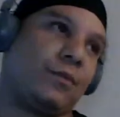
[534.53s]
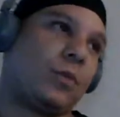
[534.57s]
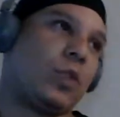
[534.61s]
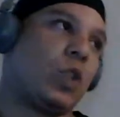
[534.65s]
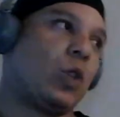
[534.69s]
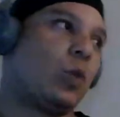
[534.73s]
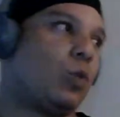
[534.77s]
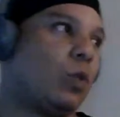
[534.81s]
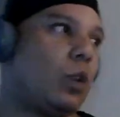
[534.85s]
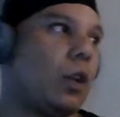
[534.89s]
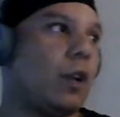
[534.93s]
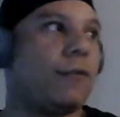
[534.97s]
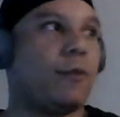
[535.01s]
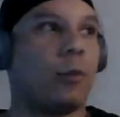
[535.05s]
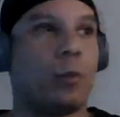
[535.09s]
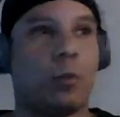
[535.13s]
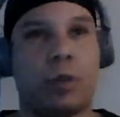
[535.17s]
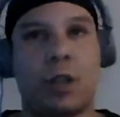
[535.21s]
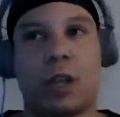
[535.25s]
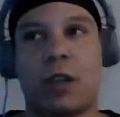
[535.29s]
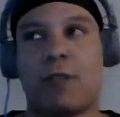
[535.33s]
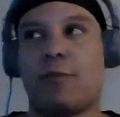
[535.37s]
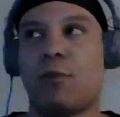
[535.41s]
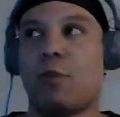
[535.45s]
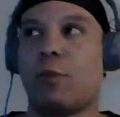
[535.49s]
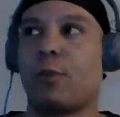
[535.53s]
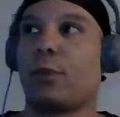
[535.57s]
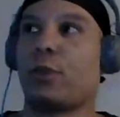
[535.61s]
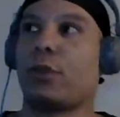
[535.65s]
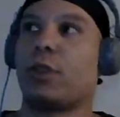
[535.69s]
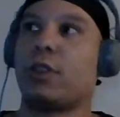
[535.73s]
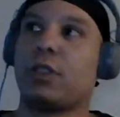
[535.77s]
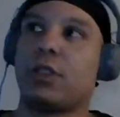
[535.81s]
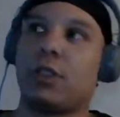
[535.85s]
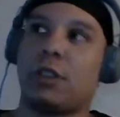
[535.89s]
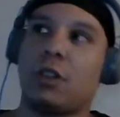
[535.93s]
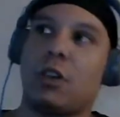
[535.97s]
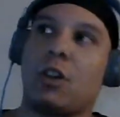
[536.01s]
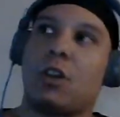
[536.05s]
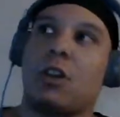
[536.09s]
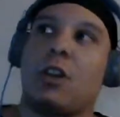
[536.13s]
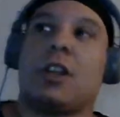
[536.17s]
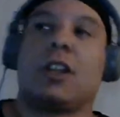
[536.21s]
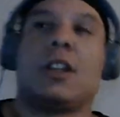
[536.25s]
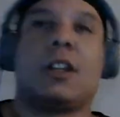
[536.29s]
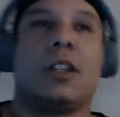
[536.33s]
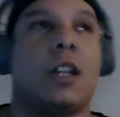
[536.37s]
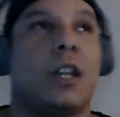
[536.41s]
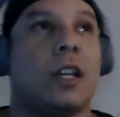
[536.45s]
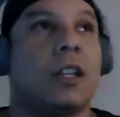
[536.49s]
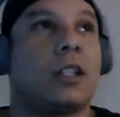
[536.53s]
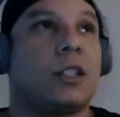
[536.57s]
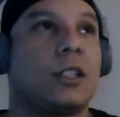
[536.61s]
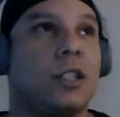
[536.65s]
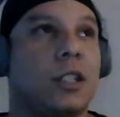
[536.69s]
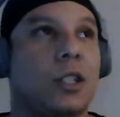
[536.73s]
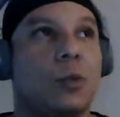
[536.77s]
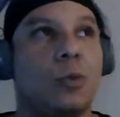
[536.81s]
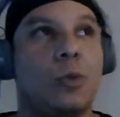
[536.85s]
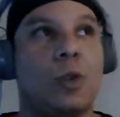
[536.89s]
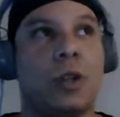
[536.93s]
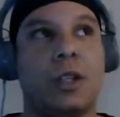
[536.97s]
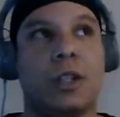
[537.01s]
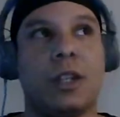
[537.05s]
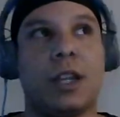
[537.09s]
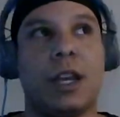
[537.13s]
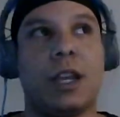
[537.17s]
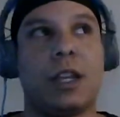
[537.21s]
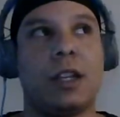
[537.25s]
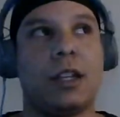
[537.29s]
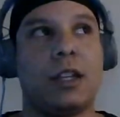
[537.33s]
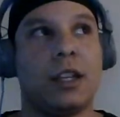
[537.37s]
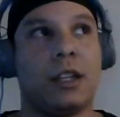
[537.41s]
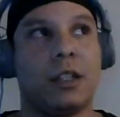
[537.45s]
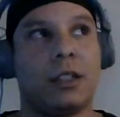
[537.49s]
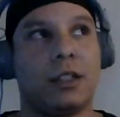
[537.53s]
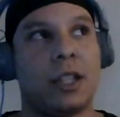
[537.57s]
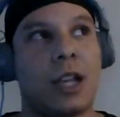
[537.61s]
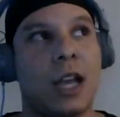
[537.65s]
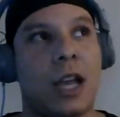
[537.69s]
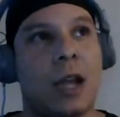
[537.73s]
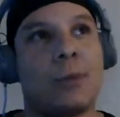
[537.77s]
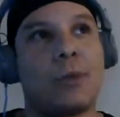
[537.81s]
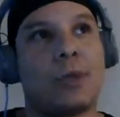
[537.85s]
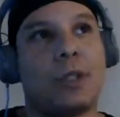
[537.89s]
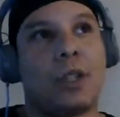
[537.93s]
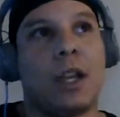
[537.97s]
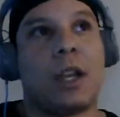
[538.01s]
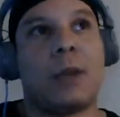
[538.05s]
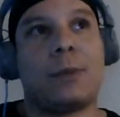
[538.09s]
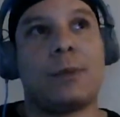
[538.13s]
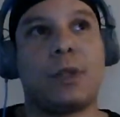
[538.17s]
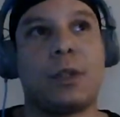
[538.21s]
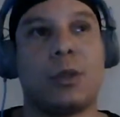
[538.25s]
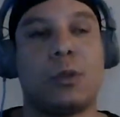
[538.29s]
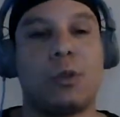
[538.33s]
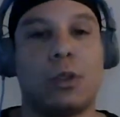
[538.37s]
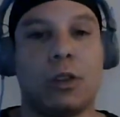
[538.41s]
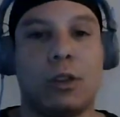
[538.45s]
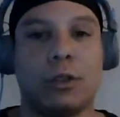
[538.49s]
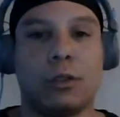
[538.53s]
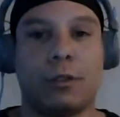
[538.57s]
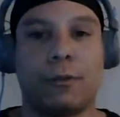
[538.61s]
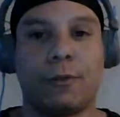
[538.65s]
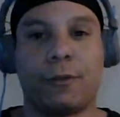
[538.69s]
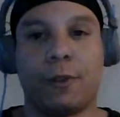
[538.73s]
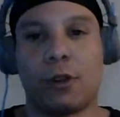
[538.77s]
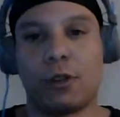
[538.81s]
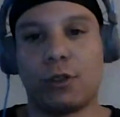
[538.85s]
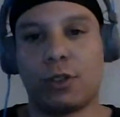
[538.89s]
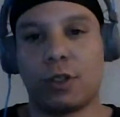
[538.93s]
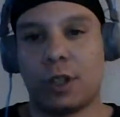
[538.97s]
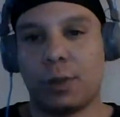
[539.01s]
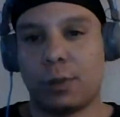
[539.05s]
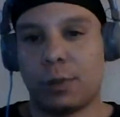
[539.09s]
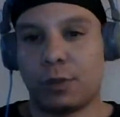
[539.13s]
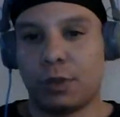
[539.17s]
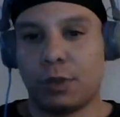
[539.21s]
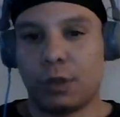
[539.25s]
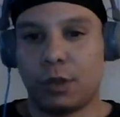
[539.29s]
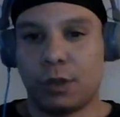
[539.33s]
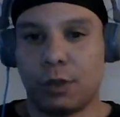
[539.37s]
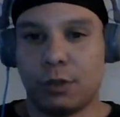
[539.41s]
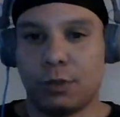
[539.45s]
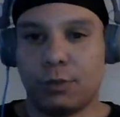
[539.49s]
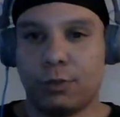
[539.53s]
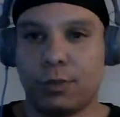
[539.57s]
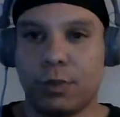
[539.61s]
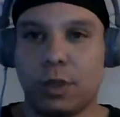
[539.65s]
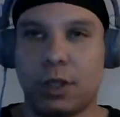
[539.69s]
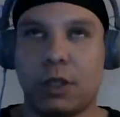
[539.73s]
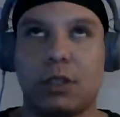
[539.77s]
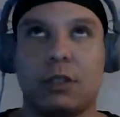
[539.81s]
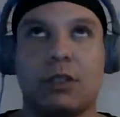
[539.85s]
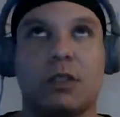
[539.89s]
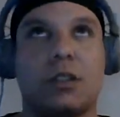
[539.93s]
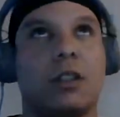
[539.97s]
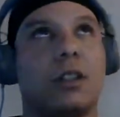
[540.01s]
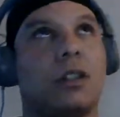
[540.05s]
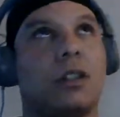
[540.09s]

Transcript: to whatever platform you're listening on and see what date it timestamps it on the first episode. Because